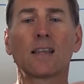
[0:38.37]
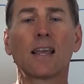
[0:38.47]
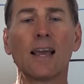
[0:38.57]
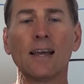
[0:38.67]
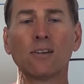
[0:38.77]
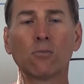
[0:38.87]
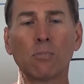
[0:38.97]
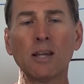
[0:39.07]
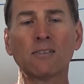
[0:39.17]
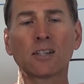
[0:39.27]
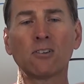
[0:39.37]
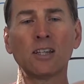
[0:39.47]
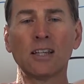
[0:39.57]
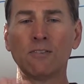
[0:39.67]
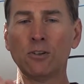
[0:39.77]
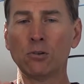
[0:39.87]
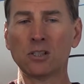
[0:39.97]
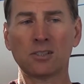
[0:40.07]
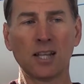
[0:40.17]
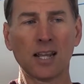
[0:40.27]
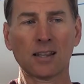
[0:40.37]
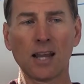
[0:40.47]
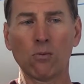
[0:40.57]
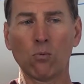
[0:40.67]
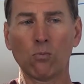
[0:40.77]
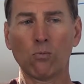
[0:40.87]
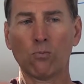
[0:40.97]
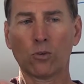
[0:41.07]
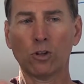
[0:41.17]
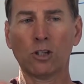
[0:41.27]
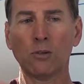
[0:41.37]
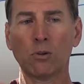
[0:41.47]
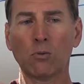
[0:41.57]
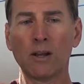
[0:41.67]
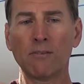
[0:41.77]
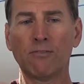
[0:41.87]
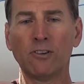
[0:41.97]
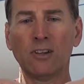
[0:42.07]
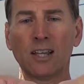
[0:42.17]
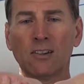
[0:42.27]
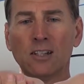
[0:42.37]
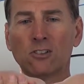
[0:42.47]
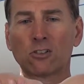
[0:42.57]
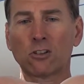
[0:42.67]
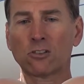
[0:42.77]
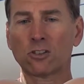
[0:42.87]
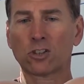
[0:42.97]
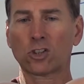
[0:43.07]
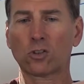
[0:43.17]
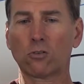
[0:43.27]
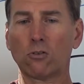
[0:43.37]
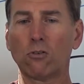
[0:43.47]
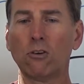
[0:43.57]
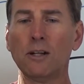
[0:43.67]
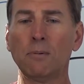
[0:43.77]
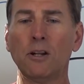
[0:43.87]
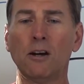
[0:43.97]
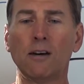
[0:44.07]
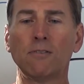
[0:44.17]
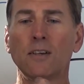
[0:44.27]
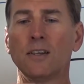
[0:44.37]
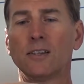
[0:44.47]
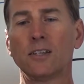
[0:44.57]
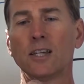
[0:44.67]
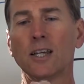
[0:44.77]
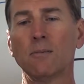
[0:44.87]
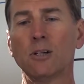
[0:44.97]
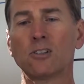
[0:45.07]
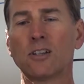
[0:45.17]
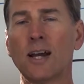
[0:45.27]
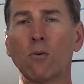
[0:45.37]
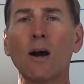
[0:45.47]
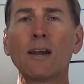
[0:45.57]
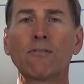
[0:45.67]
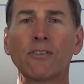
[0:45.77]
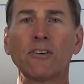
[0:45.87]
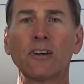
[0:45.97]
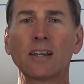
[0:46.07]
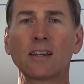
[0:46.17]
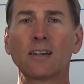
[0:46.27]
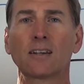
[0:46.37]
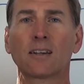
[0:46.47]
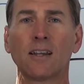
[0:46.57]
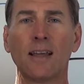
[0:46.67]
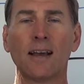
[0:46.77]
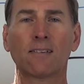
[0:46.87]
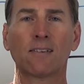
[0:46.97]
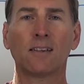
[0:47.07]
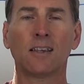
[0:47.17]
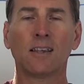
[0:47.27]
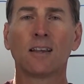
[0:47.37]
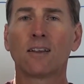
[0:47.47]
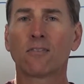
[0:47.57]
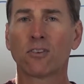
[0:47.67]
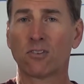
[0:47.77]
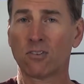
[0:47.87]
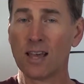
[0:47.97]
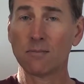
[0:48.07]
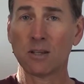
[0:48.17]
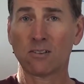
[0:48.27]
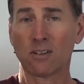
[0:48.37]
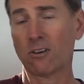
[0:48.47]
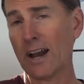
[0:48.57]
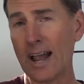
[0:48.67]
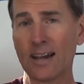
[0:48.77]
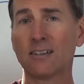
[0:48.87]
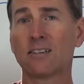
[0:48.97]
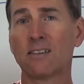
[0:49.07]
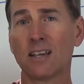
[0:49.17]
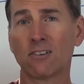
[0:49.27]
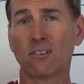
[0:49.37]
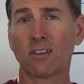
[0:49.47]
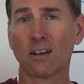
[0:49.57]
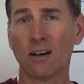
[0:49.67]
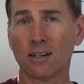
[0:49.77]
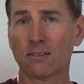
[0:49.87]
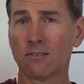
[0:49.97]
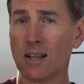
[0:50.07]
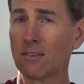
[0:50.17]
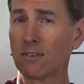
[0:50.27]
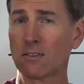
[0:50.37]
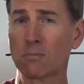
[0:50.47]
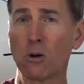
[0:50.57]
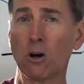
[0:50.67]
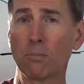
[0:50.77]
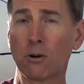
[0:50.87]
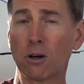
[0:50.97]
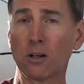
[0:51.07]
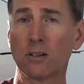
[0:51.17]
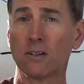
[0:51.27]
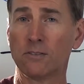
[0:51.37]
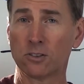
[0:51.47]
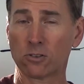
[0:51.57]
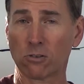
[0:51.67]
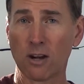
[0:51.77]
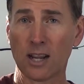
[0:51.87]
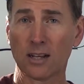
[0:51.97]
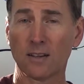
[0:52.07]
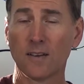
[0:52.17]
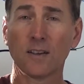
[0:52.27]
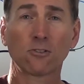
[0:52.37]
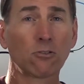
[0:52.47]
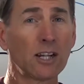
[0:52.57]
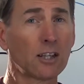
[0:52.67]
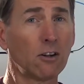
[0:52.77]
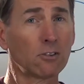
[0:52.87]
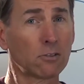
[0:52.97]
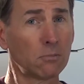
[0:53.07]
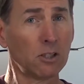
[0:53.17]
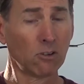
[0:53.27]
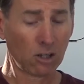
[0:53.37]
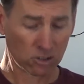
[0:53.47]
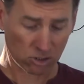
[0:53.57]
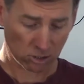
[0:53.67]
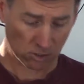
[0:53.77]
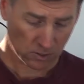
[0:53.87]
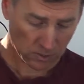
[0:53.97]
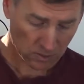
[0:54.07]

And basically, if you were to take that cookie with the white filling and then start to scrape it off, you get a bunch of that white filling. Okay, that's the sediments that are added to the edge of the continent. That's the small part of a terrain. A terrain can also be larger.